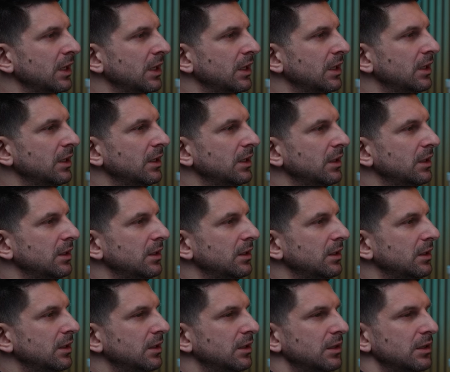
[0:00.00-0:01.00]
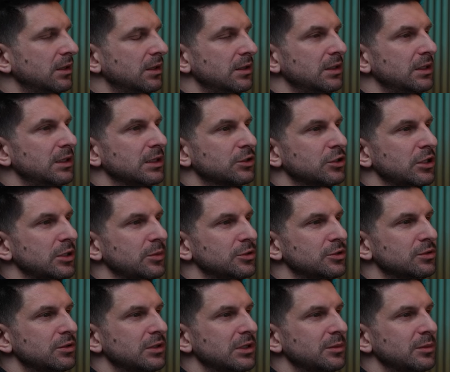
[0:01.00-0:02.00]
And if I start drawing with those
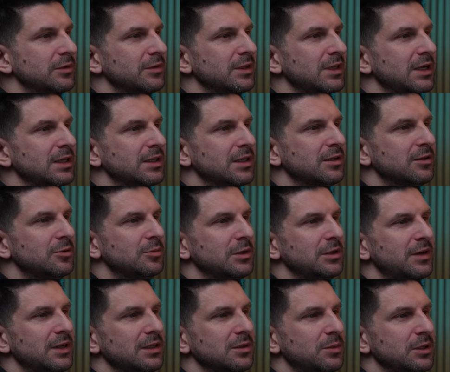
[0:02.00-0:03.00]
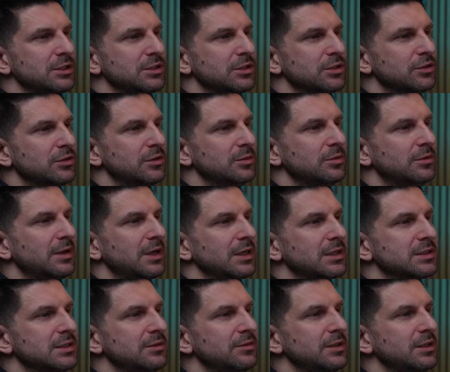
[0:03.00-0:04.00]
squares, do you see what happens?
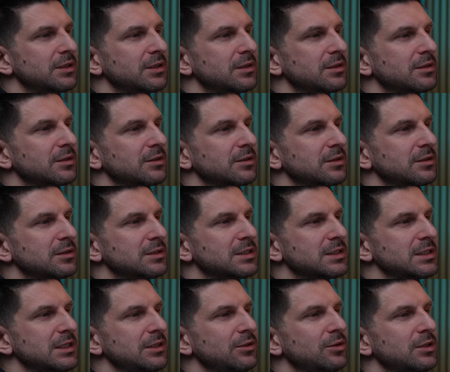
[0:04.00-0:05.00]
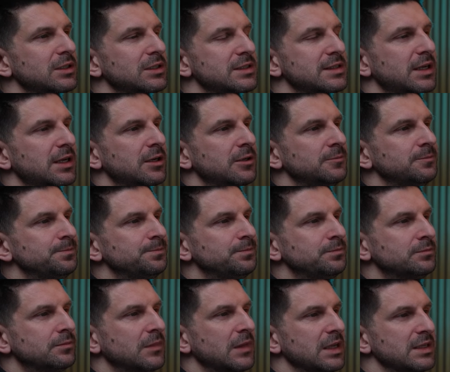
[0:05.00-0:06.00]
It follows
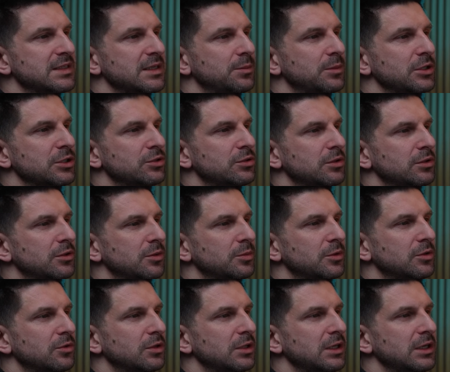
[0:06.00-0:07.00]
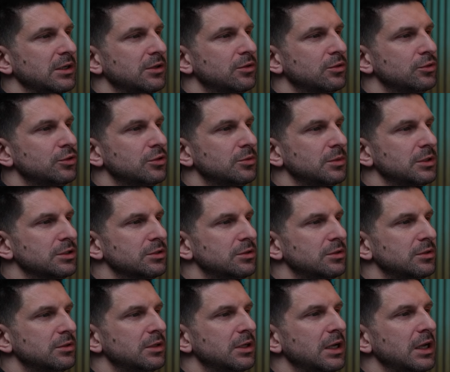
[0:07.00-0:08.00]
the mouse, meaning when I move the
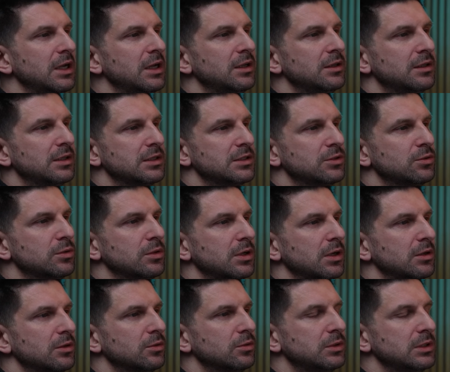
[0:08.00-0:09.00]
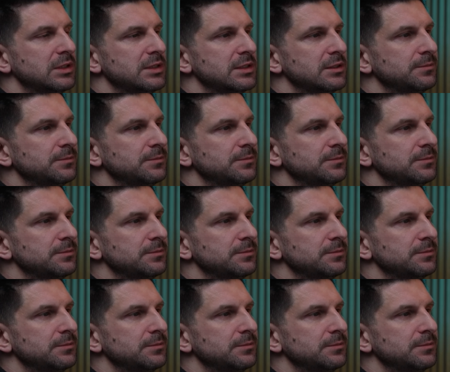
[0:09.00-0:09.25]
mouse, the texture rotates.